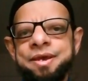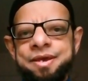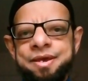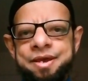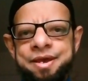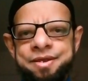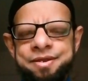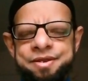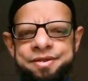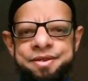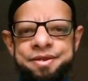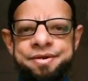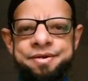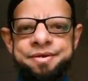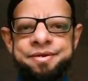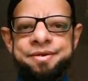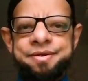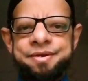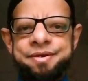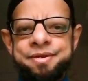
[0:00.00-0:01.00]
Another
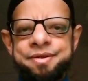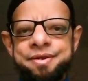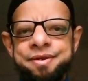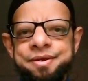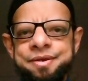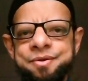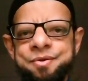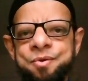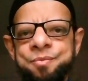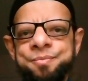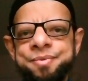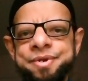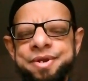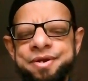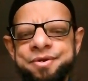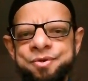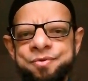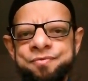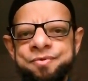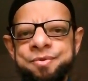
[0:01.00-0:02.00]

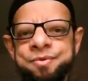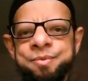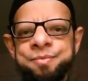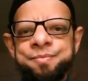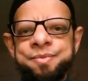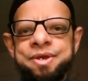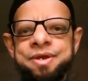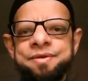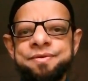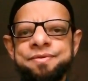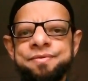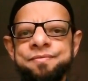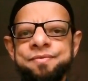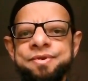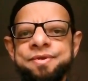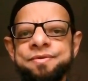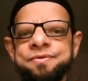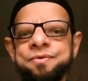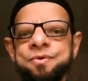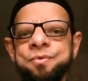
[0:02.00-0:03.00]
component of human beings
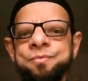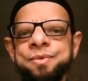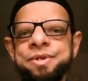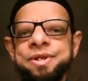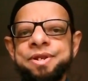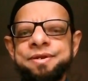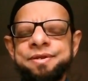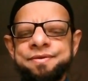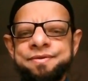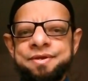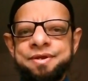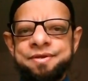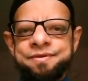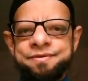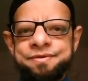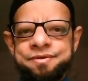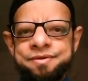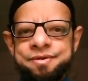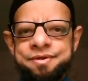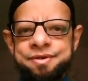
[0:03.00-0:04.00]
which is commonly
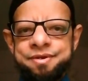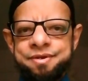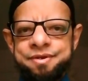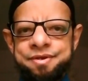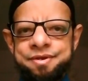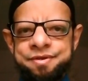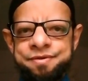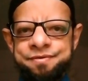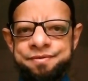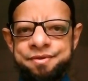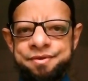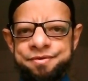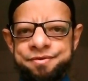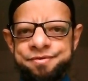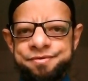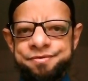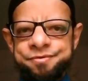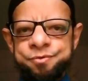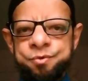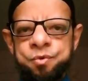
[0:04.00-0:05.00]
discussed is the
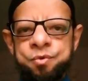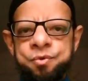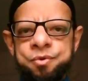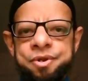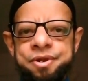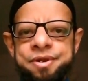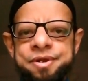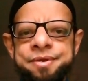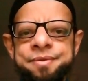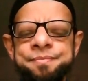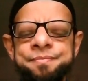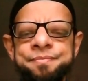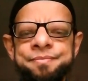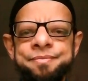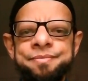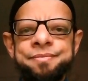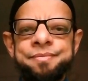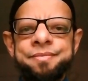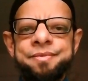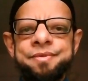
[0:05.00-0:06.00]
soul.
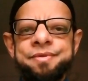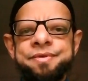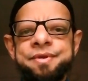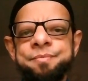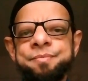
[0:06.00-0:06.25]
Some